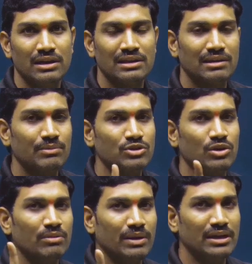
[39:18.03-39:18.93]
That means you
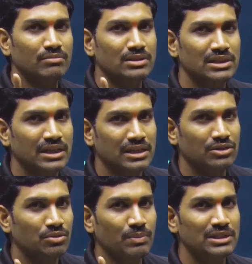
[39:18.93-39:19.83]
are making mistake here.
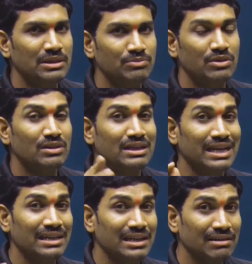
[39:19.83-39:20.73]
So please observe the
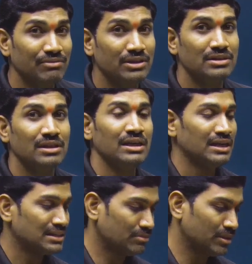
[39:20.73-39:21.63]
technical words.
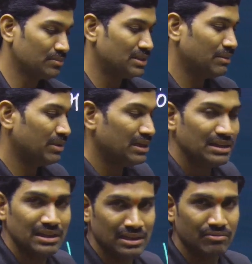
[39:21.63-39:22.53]
Sometimes they may,
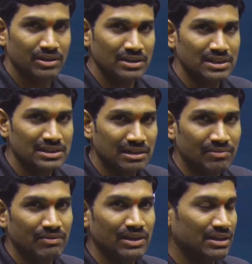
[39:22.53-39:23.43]
in the words itself
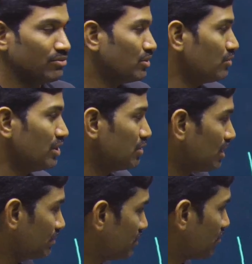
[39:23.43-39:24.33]
they will give. You need to
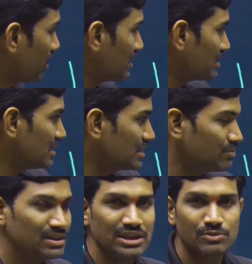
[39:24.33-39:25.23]
observe all these things
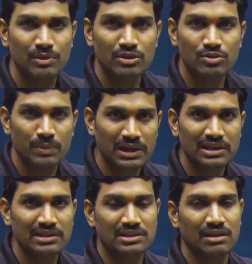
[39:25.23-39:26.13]
with respect to spelling
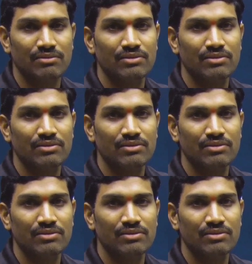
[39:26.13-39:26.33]
itself.